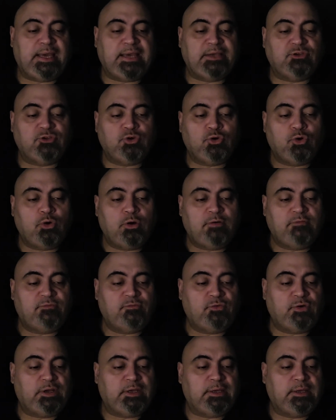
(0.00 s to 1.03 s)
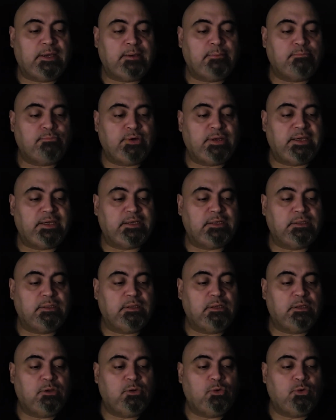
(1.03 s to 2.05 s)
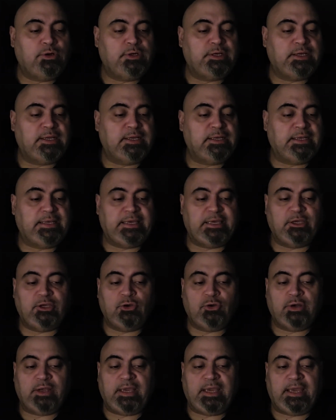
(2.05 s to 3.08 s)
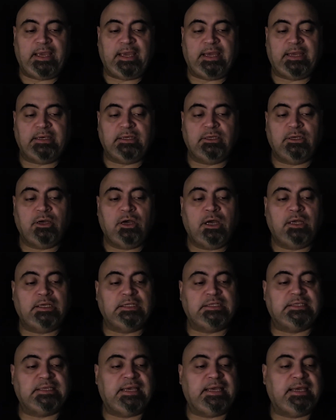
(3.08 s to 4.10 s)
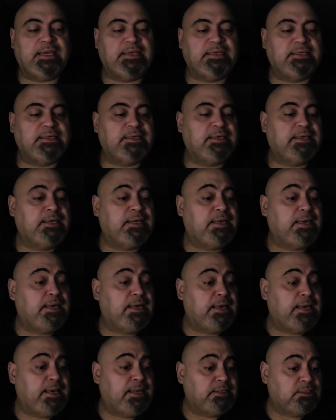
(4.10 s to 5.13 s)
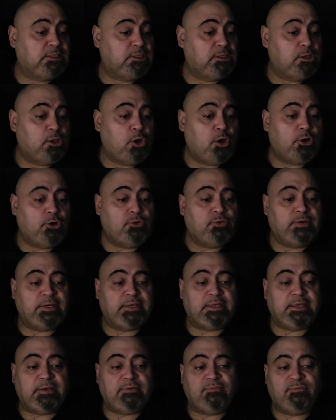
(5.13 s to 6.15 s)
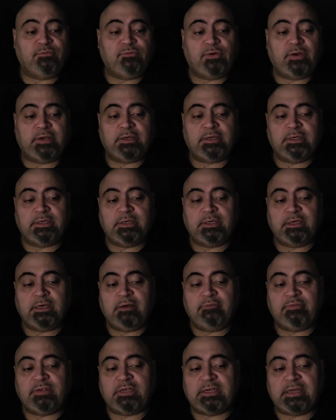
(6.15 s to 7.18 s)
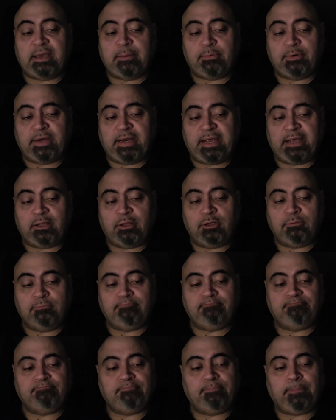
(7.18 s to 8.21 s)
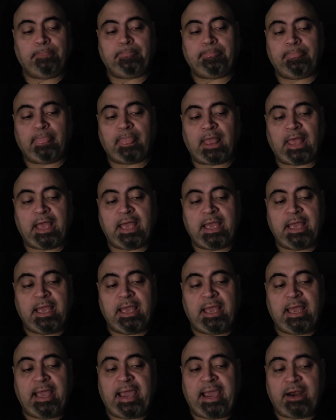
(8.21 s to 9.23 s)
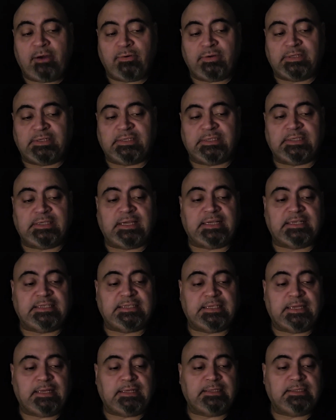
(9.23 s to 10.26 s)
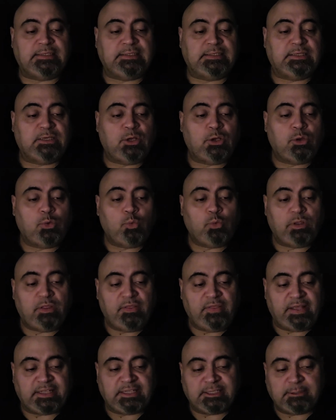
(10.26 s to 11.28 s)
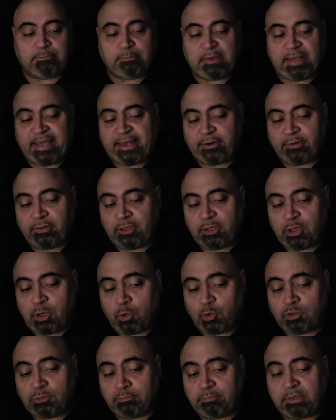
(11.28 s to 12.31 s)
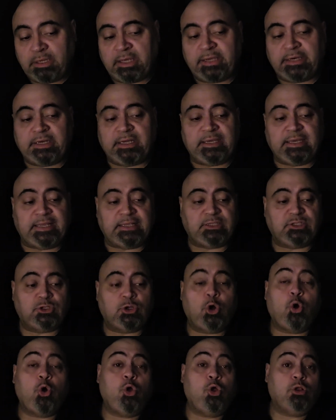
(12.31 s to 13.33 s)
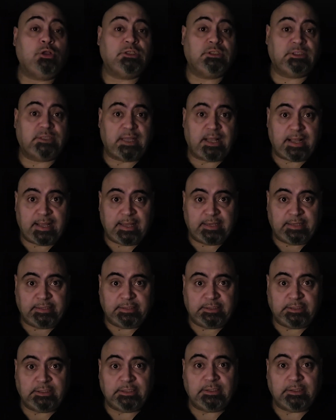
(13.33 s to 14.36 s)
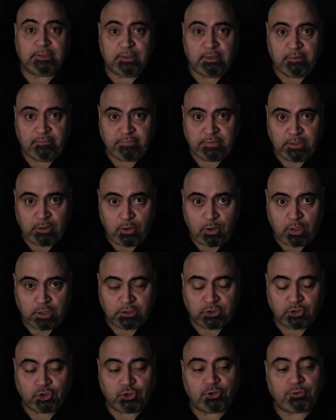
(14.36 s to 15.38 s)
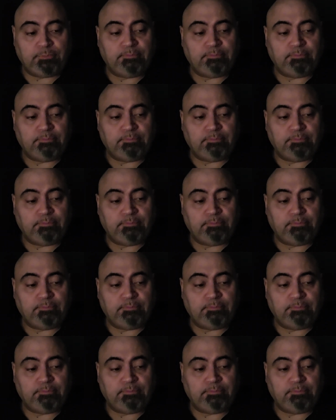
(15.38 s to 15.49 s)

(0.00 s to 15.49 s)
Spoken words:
as your offering, bring it to the Lord. Lay your hand on its head and slaughter it in front of the tabernacle. Aaron's sons will then splatter the goat's blood against all sides of the altar.